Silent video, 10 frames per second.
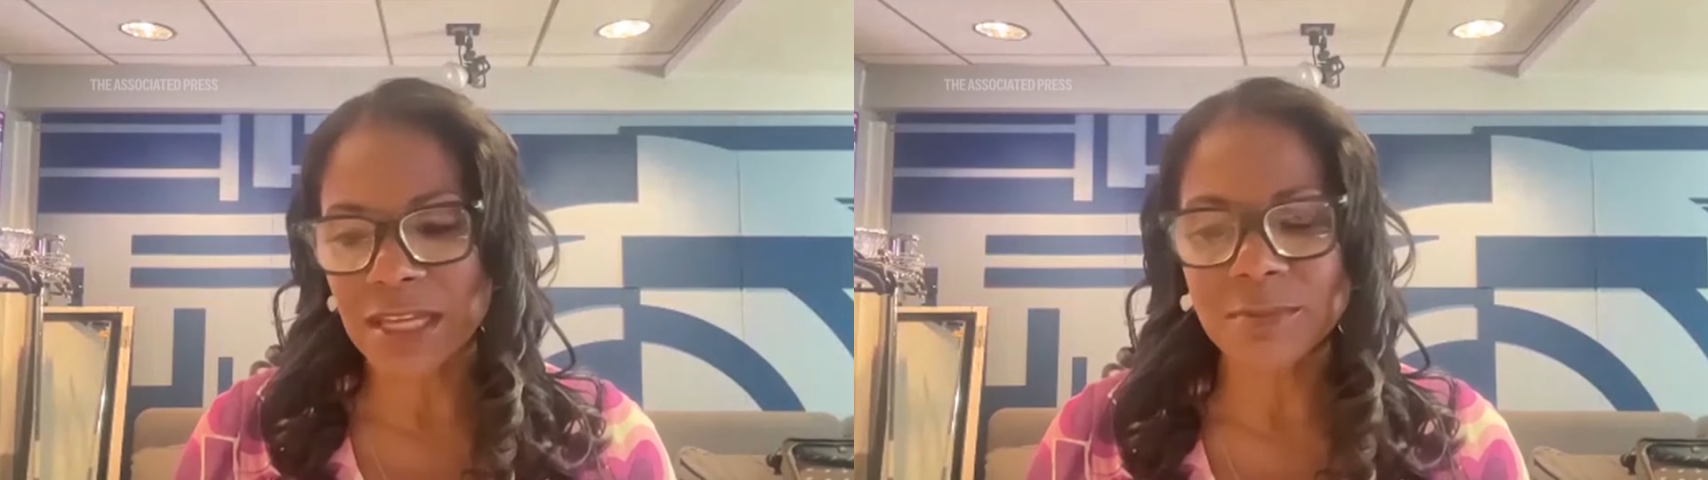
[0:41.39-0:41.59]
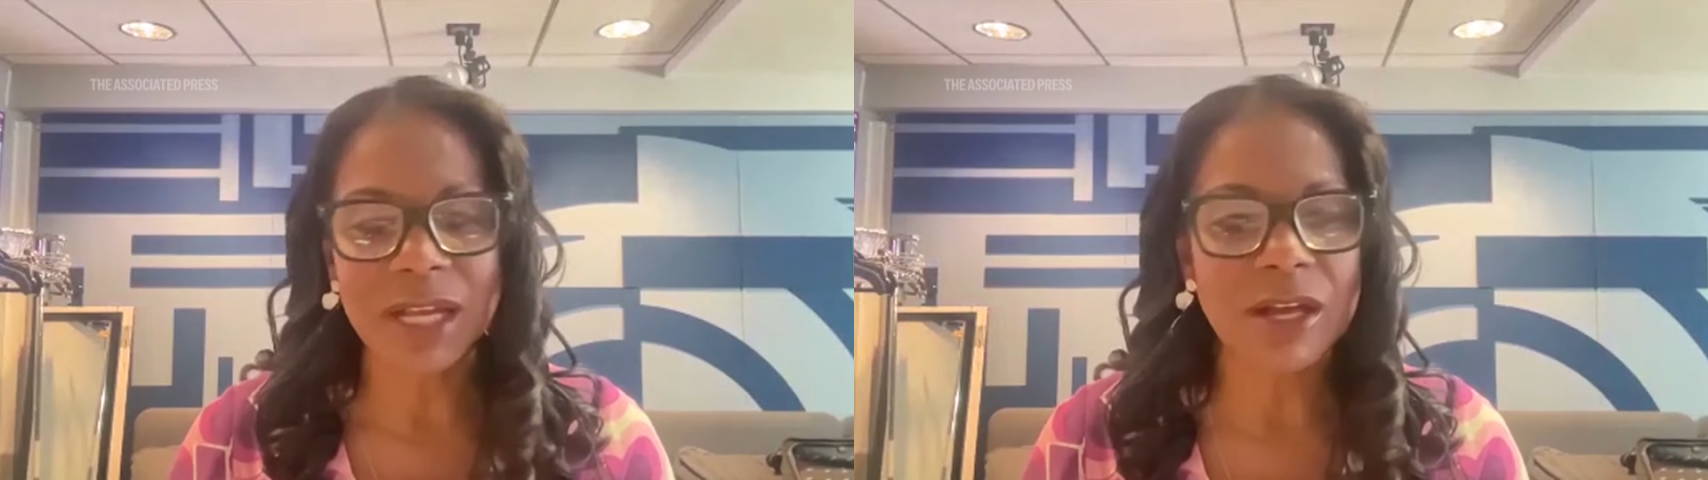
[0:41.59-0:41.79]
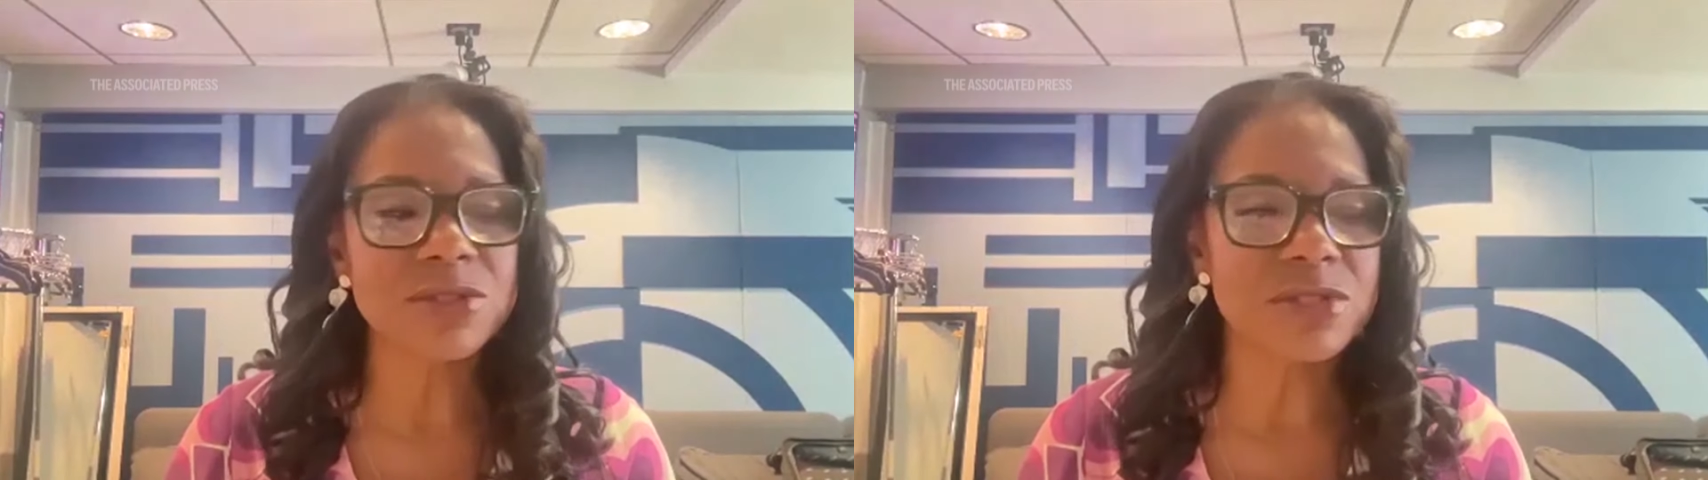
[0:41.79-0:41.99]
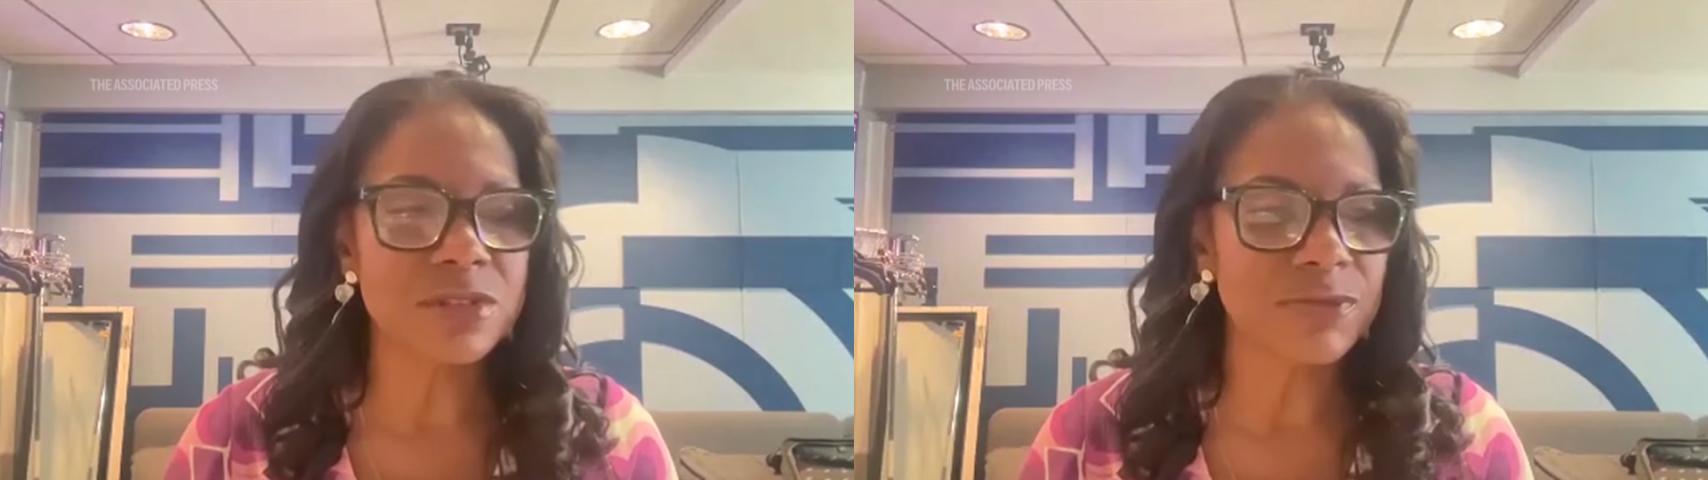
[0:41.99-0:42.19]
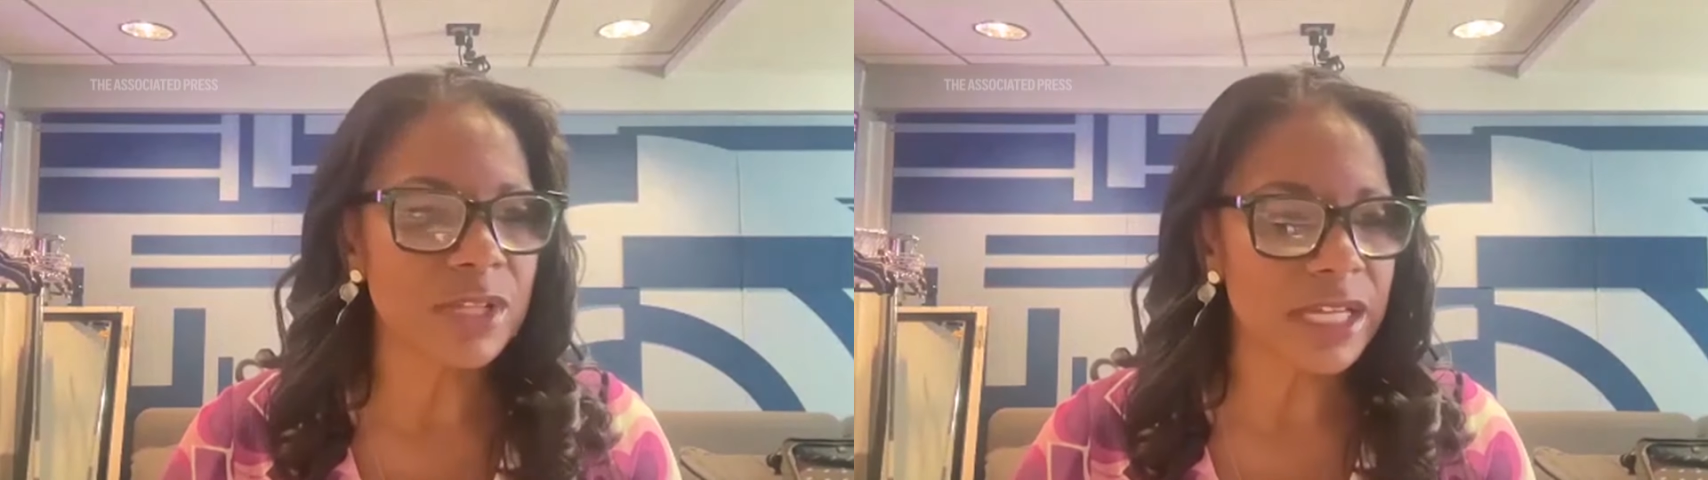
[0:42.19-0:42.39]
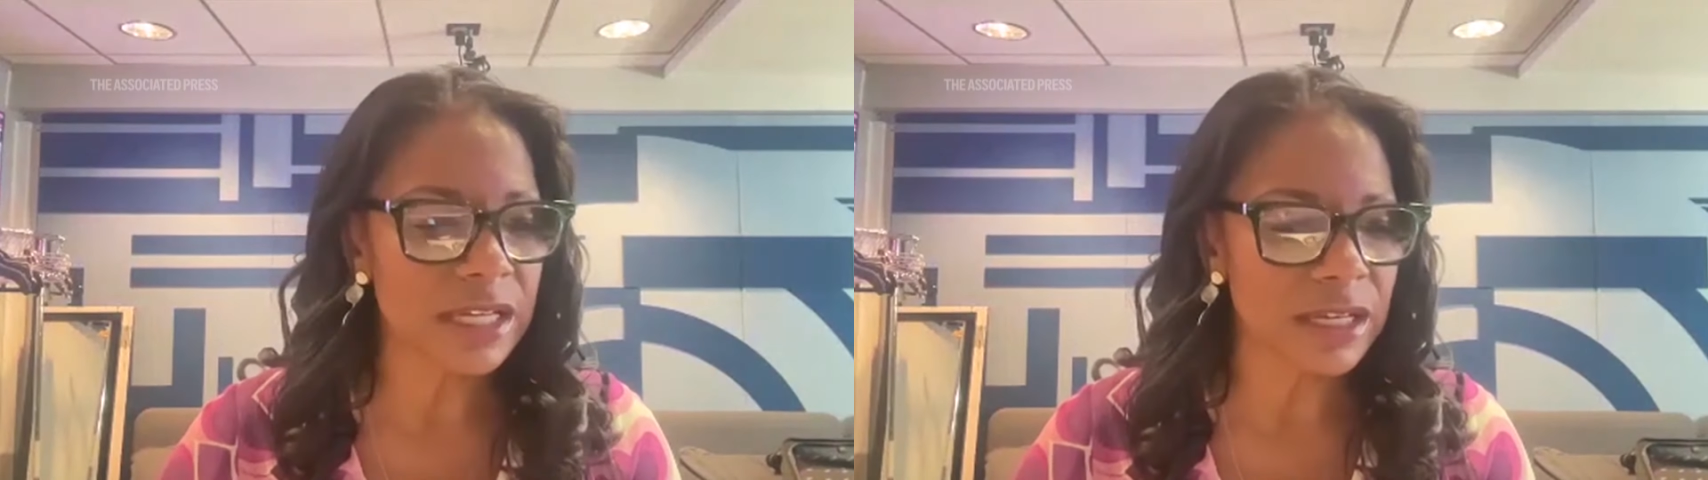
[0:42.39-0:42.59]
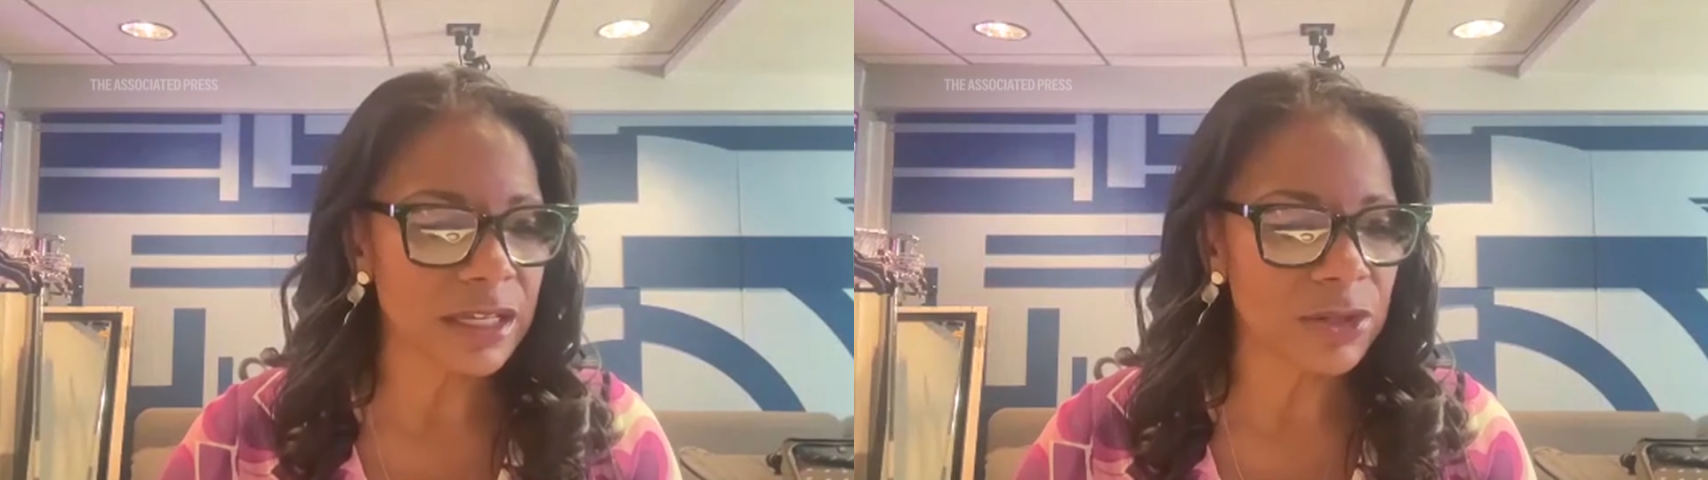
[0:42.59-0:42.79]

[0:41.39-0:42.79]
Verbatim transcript: I like my concerts to feel like